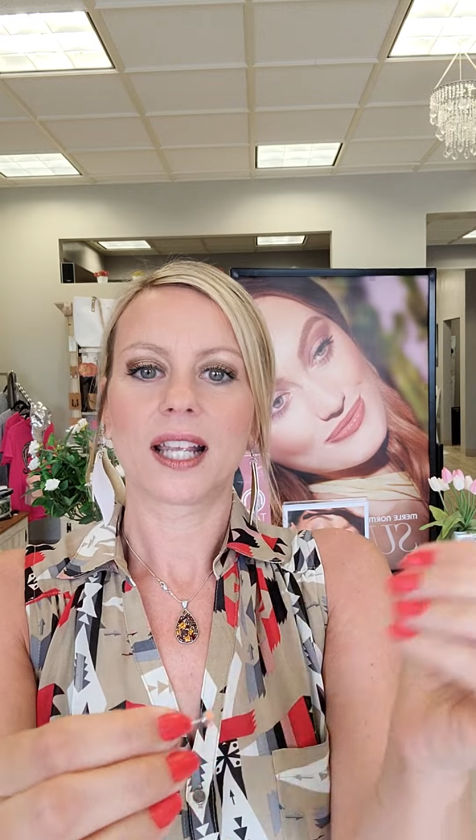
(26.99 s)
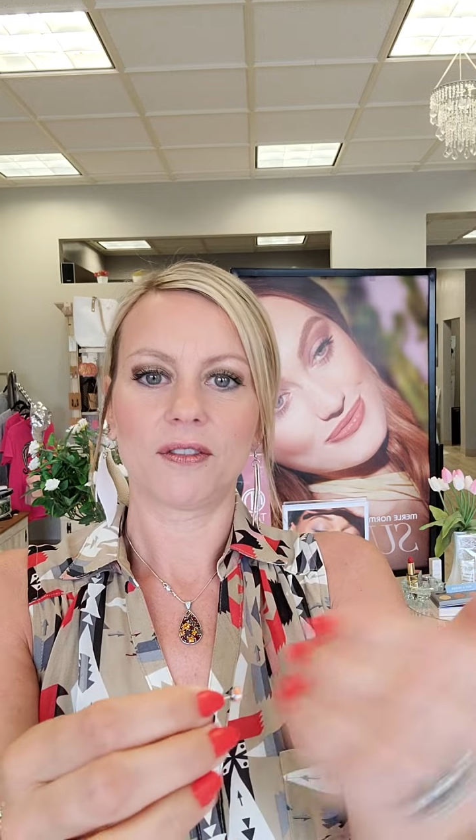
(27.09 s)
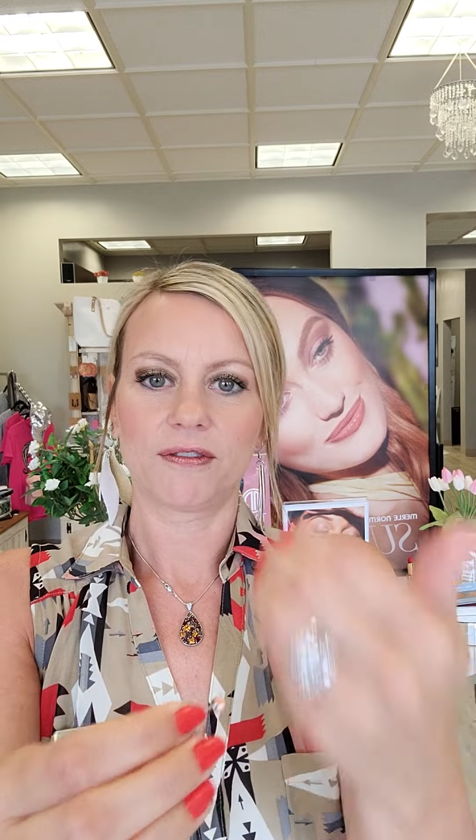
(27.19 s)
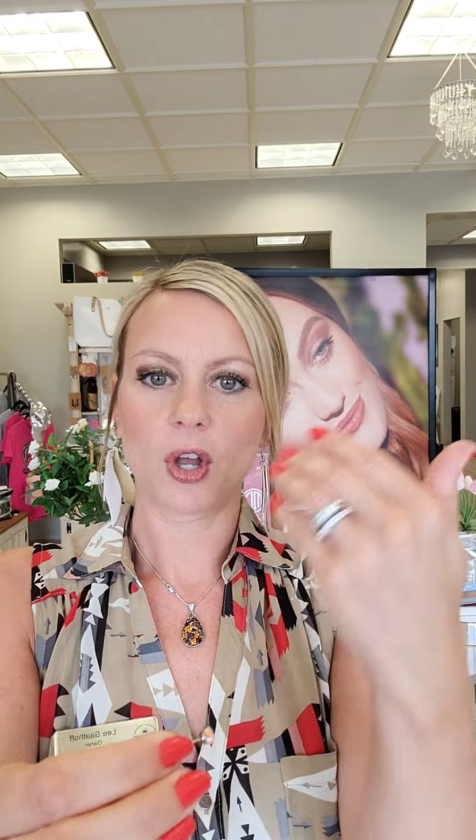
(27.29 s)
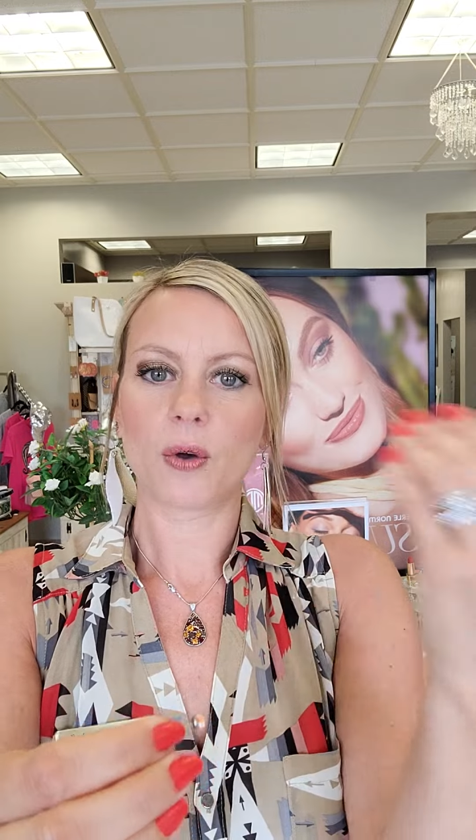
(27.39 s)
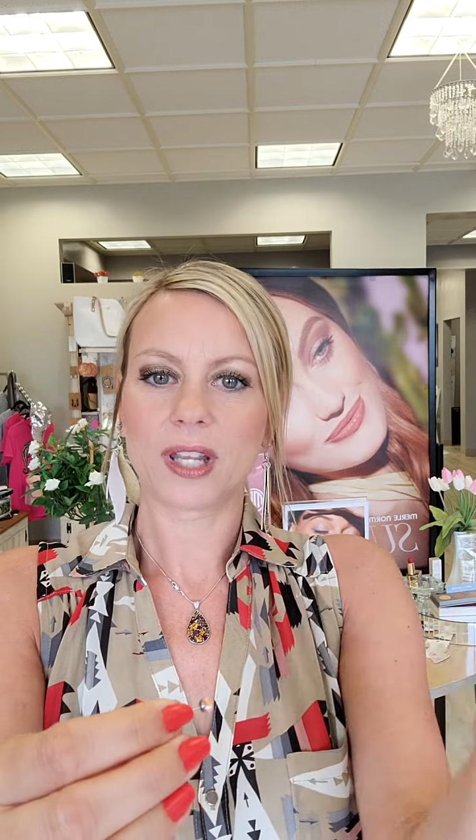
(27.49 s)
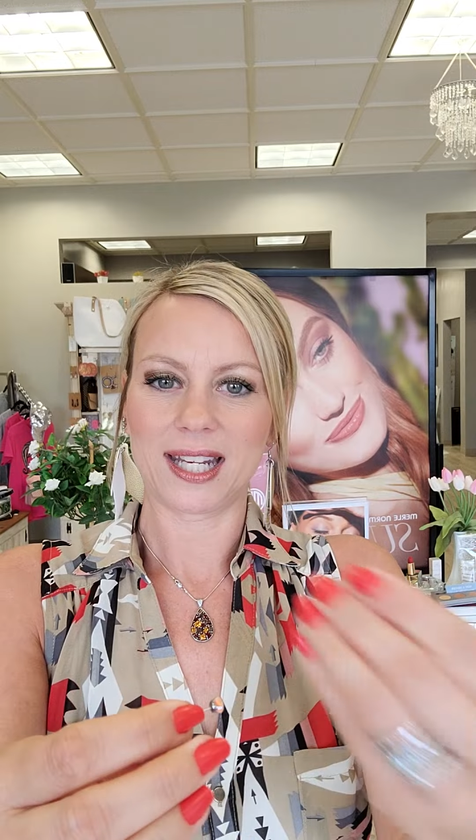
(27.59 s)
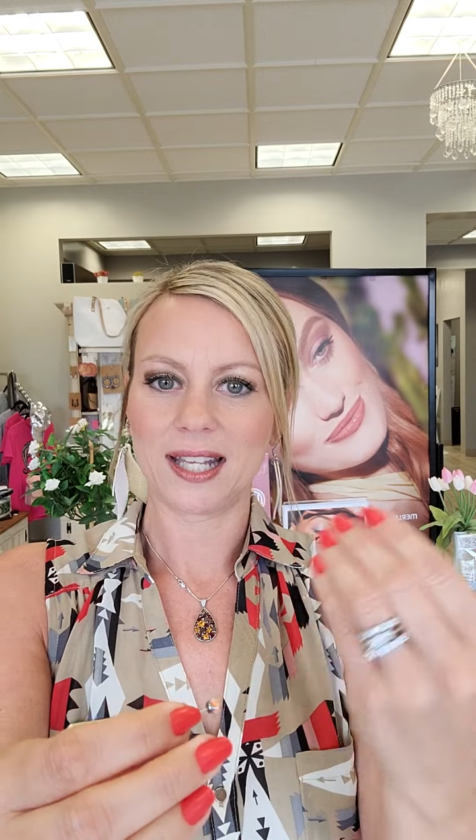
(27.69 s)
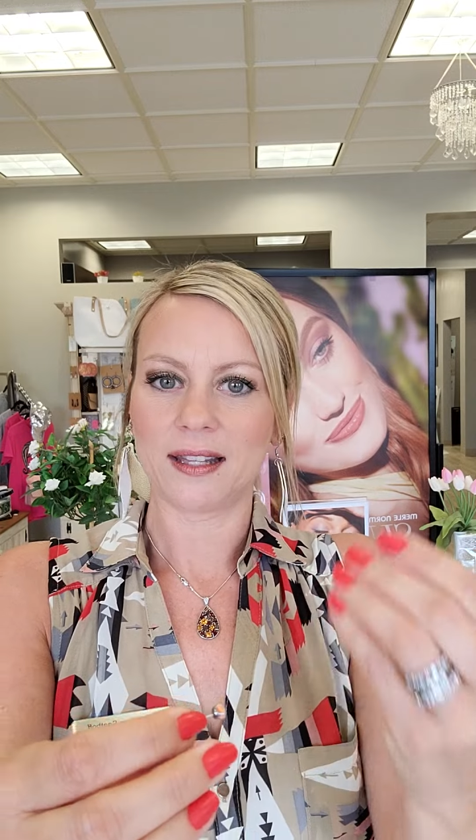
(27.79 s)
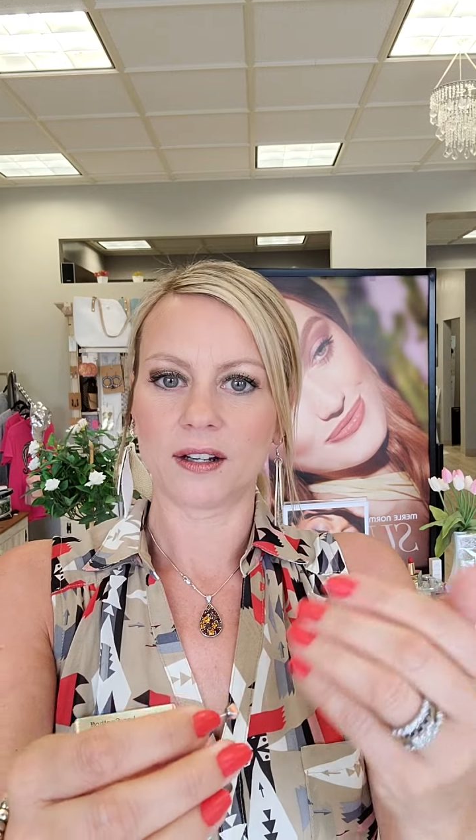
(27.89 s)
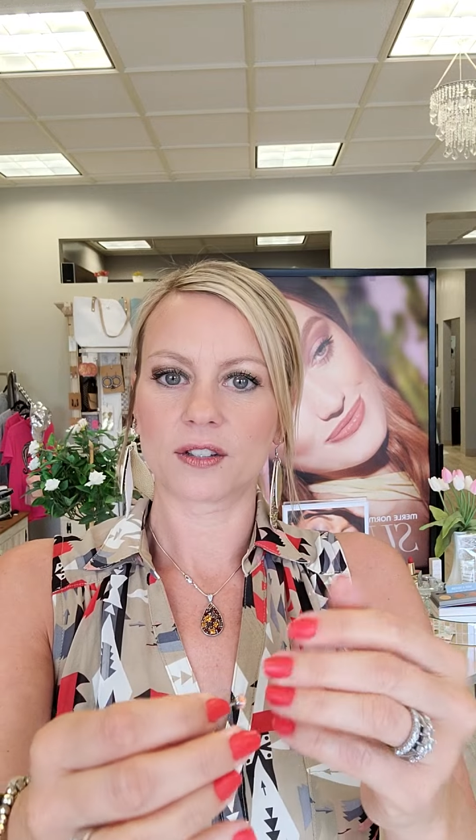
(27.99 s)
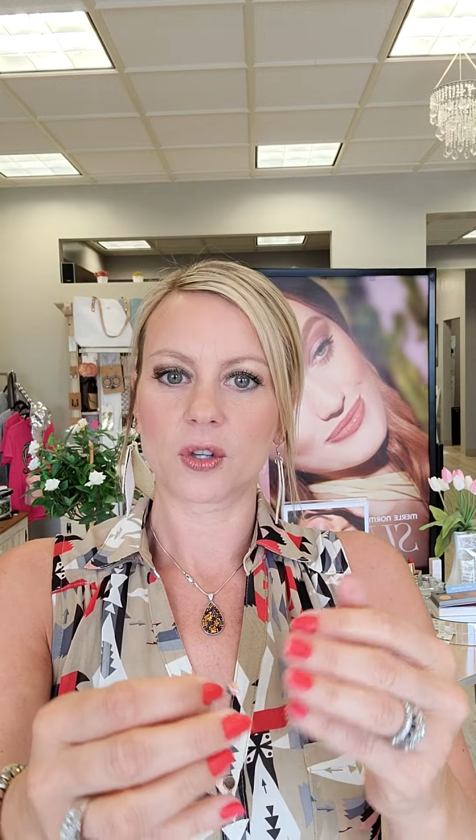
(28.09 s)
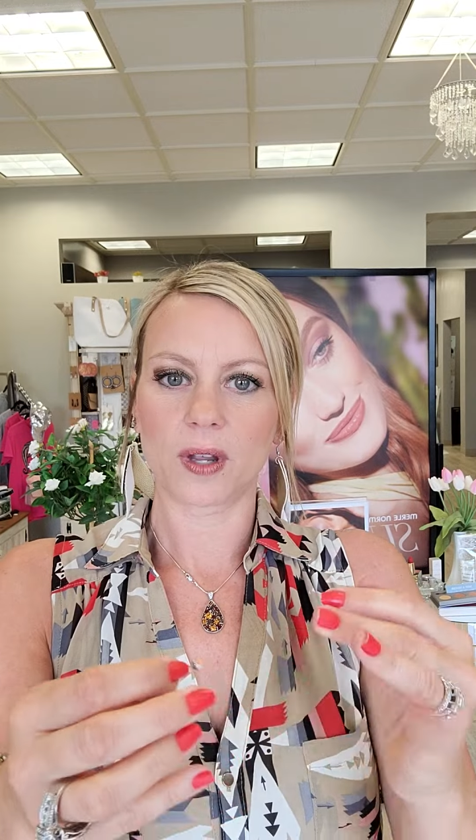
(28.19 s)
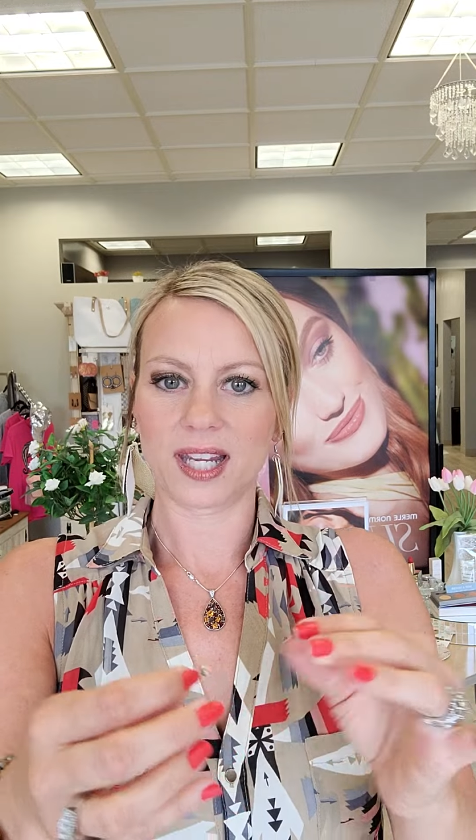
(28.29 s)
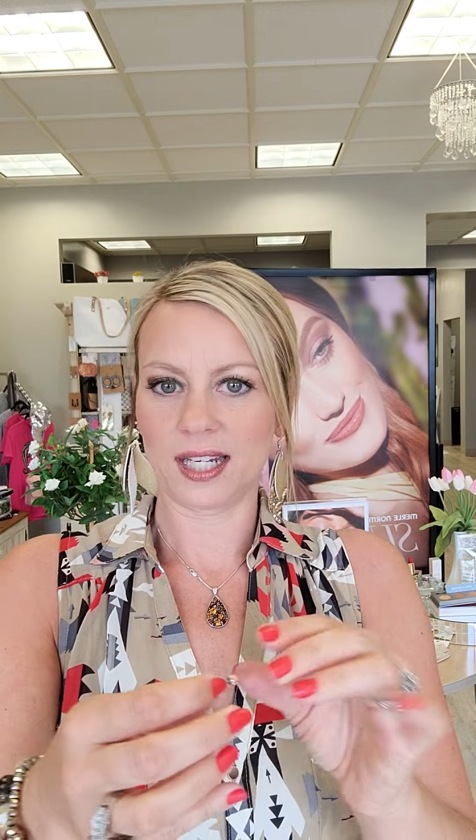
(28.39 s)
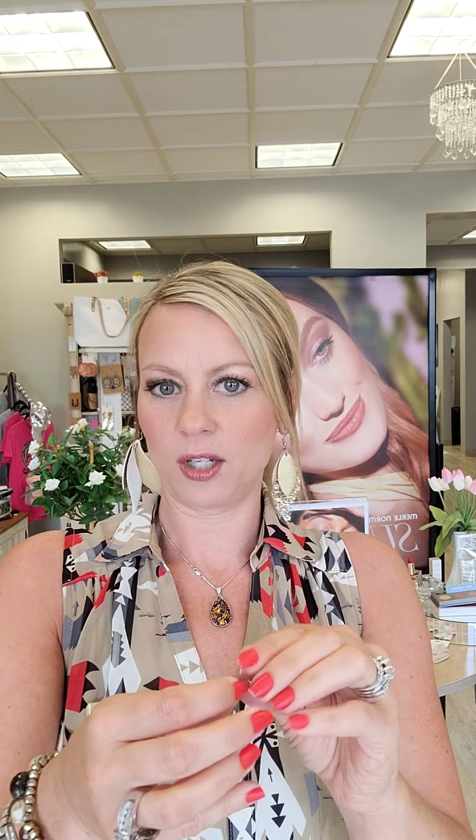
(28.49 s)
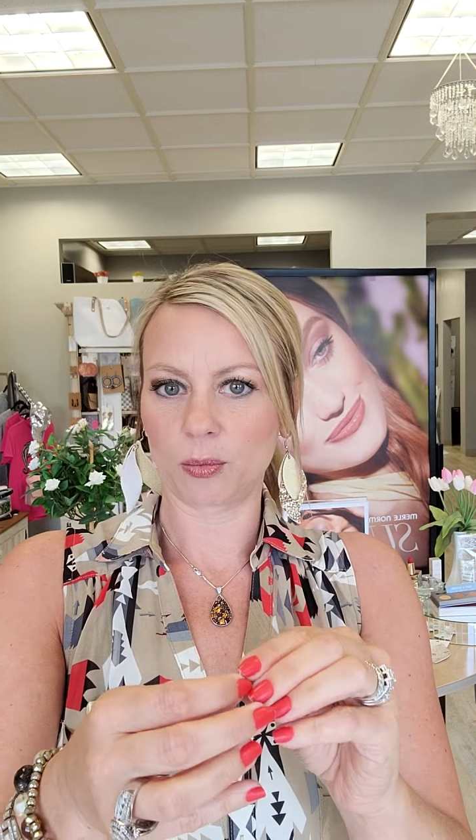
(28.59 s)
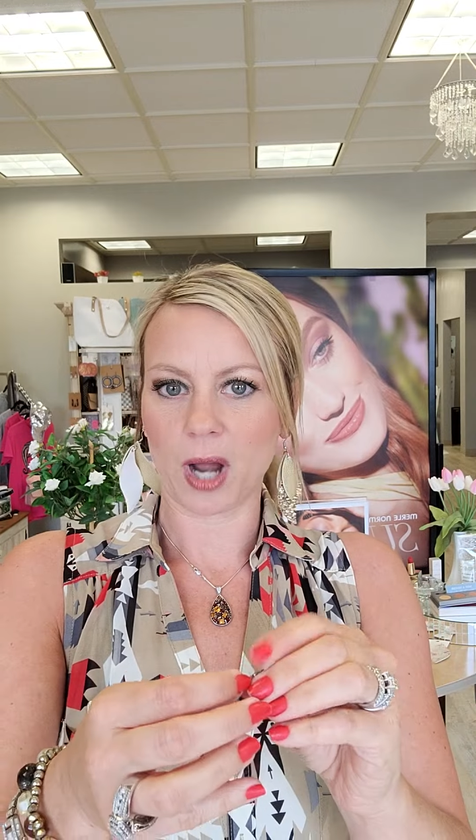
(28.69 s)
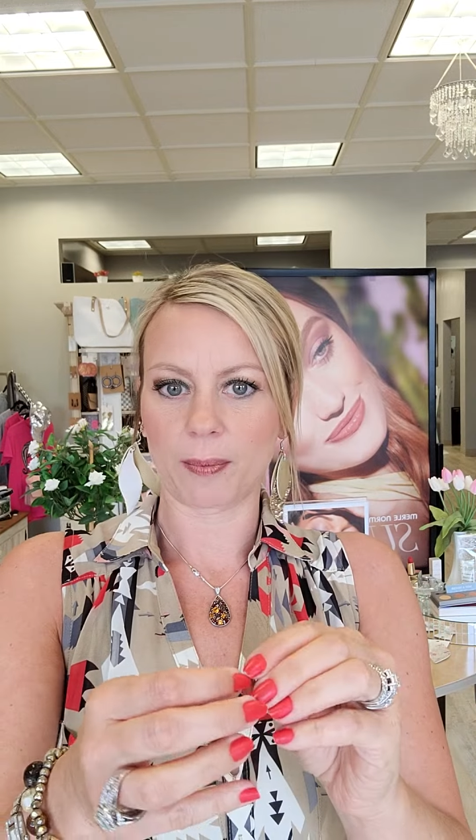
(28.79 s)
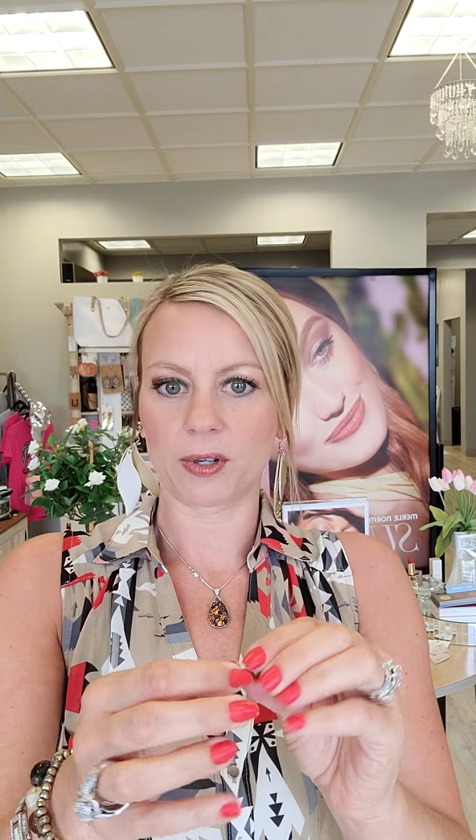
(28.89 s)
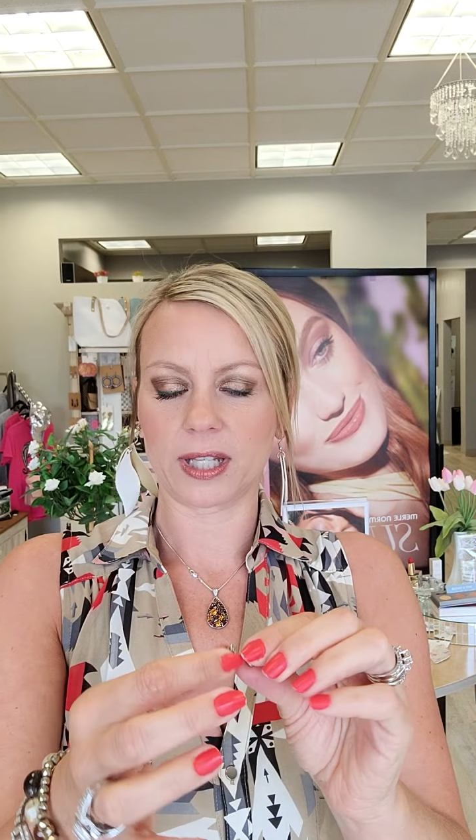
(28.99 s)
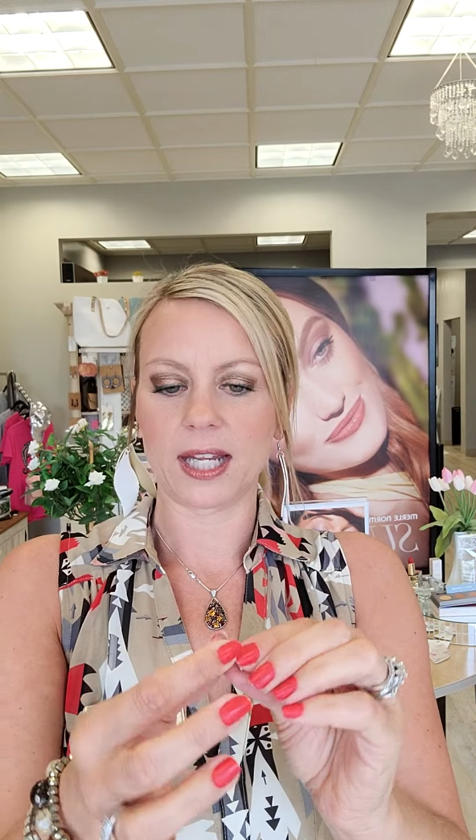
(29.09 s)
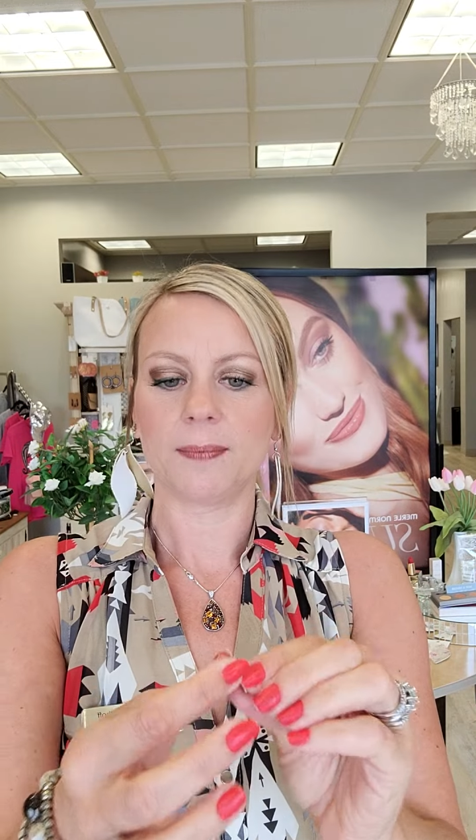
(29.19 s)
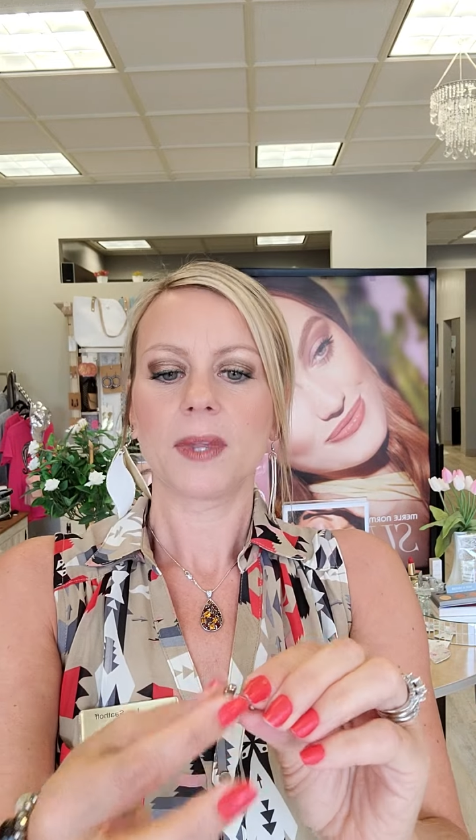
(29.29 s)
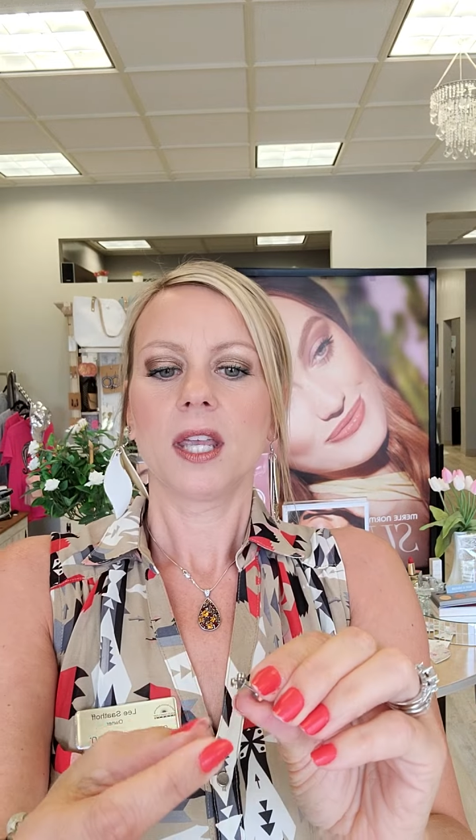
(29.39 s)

flow get in there so it can heal properly.